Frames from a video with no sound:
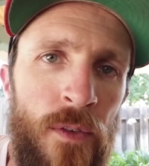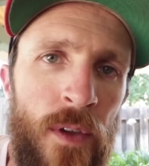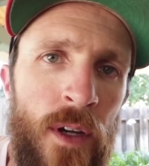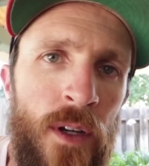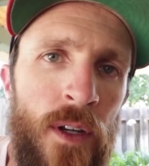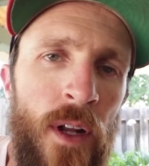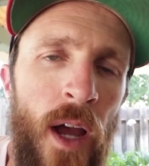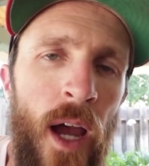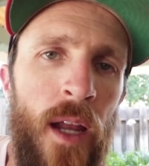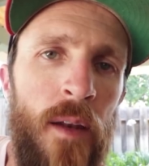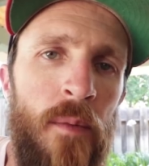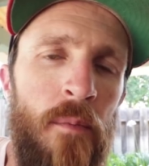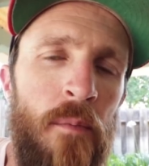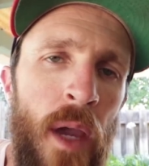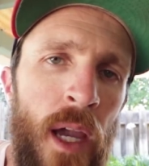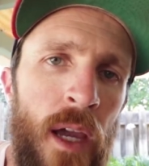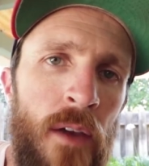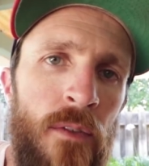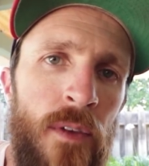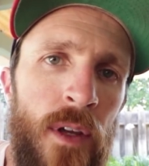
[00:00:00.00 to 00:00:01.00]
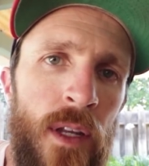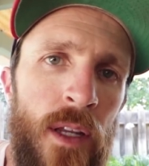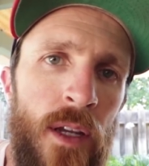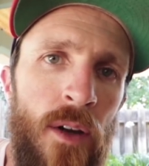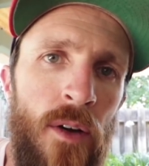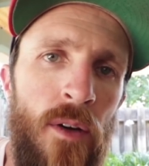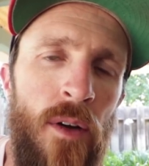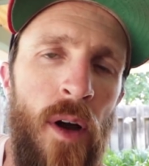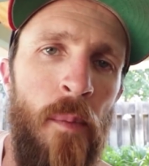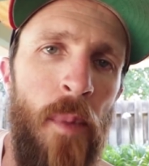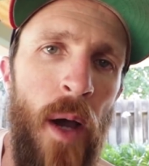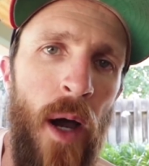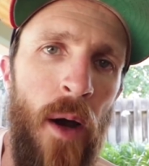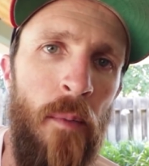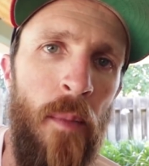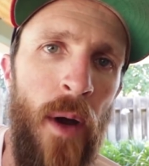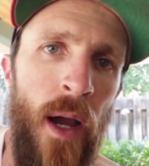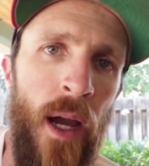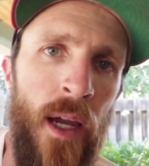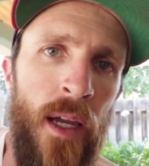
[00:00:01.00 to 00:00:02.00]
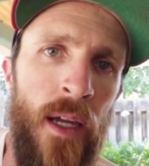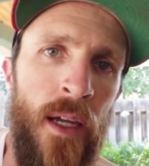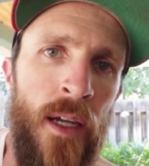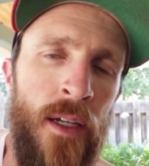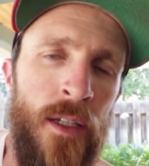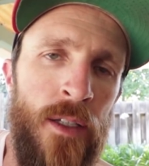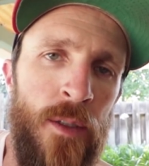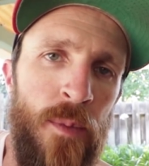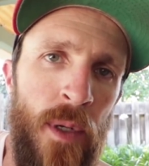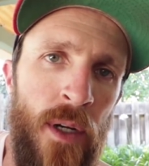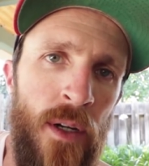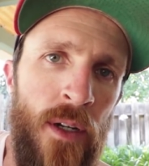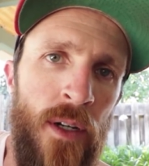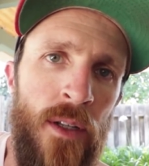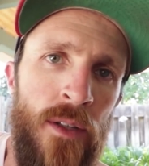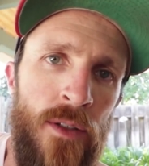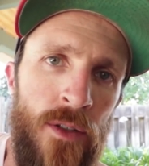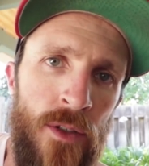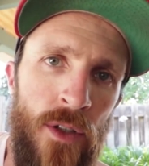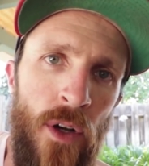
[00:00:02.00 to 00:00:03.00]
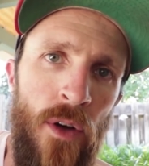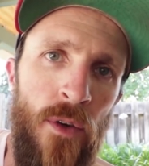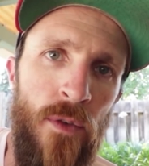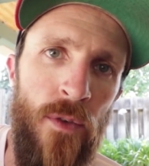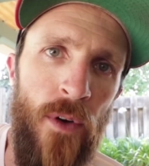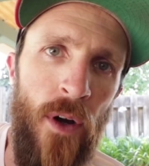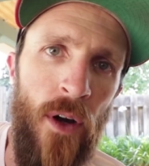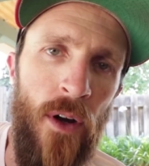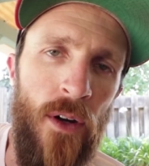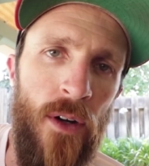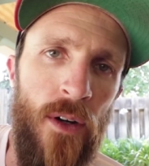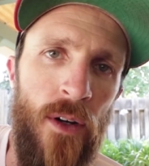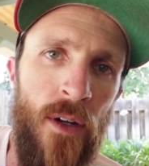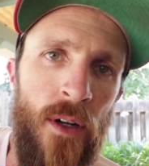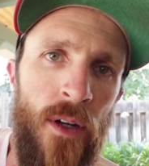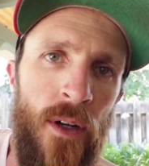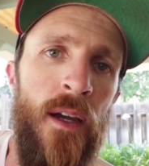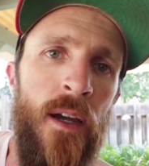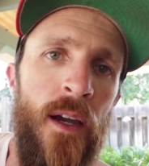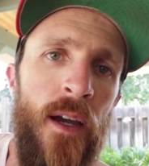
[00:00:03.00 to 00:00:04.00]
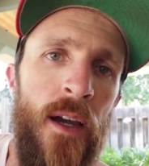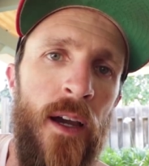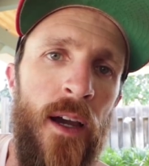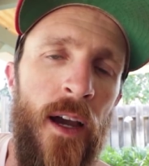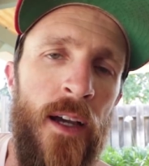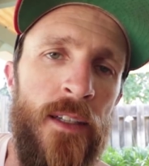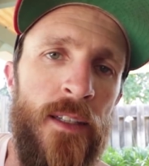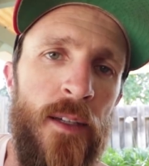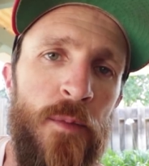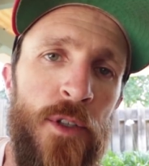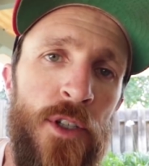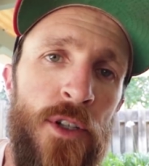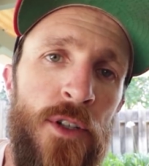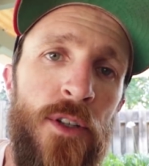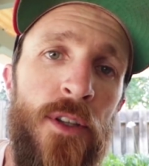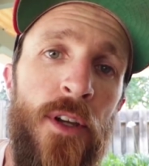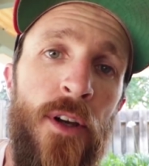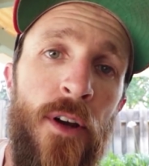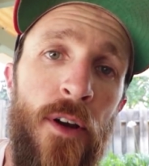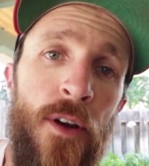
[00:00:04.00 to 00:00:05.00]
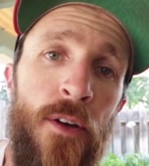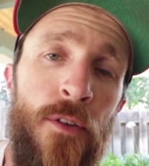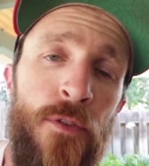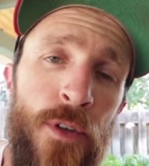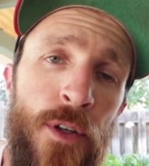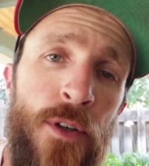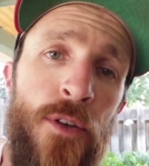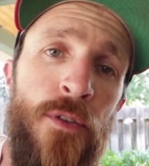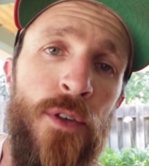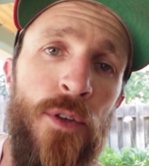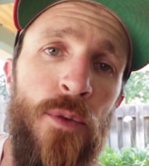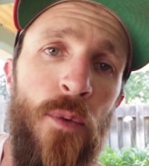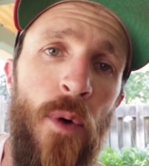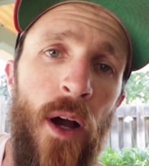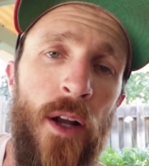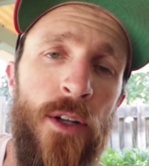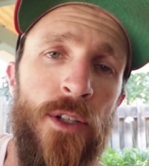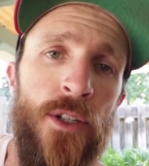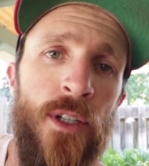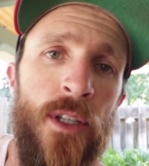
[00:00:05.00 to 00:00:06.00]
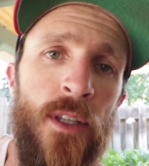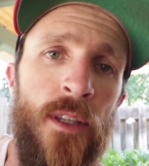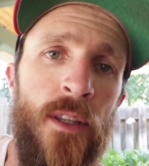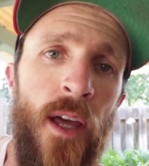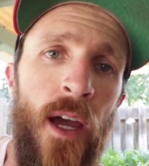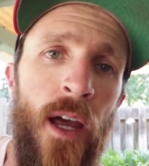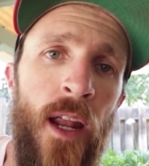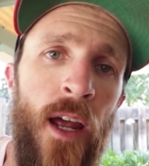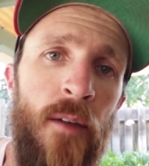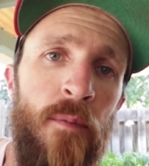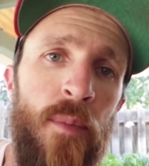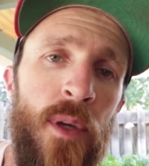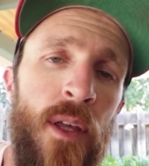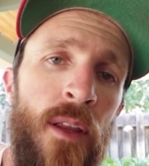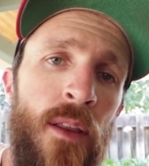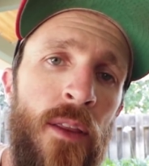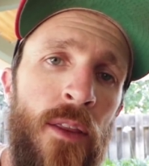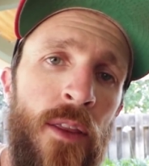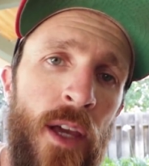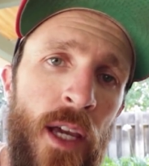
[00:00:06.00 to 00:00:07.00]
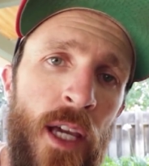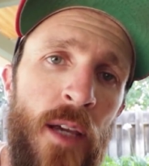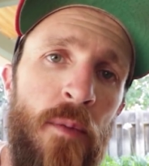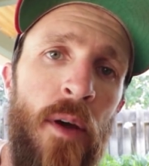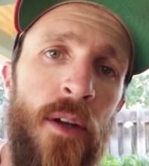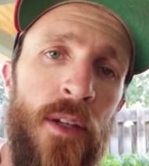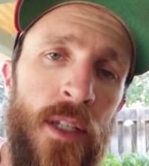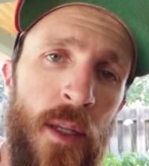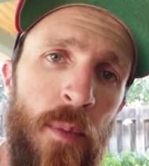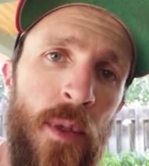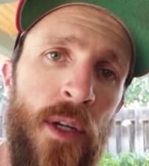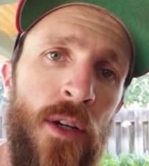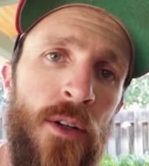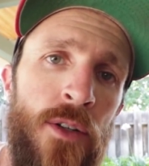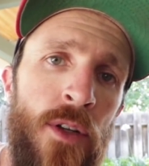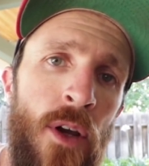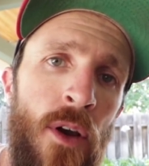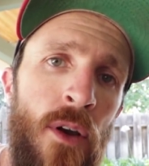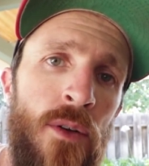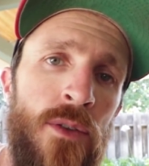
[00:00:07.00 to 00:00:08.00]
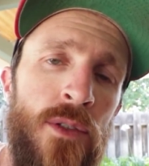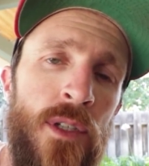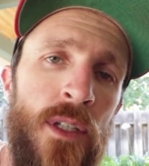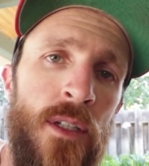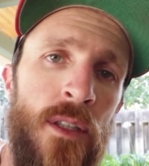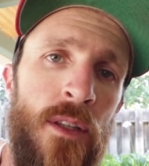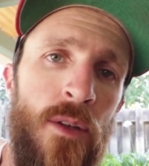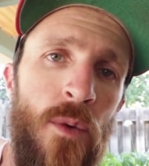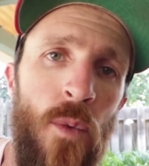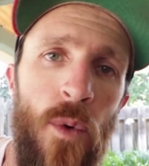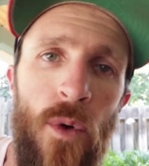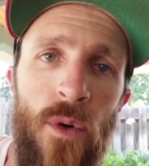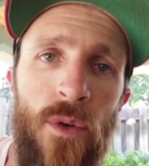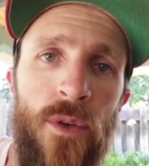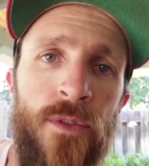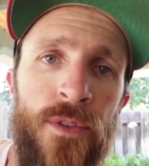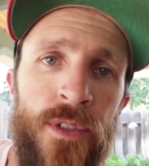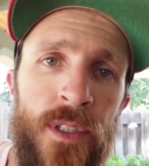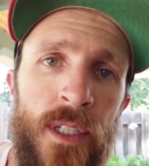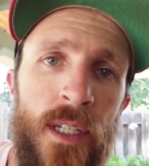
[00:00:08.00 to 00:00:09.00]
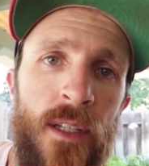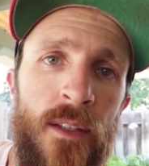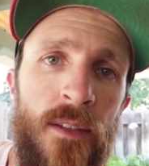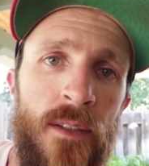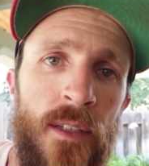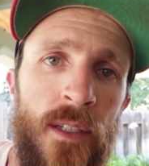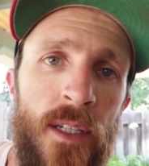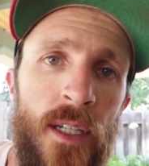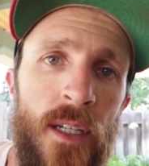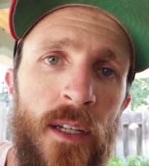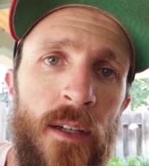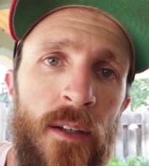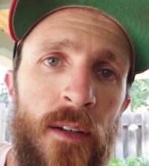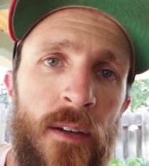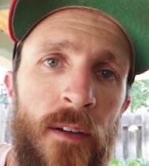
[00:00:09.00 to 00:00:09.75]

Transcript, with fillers: figured I'd make a video about my experience so far, as I'm sure there are a few of you watching that have been thinking about dipping your toes into the world of CNC.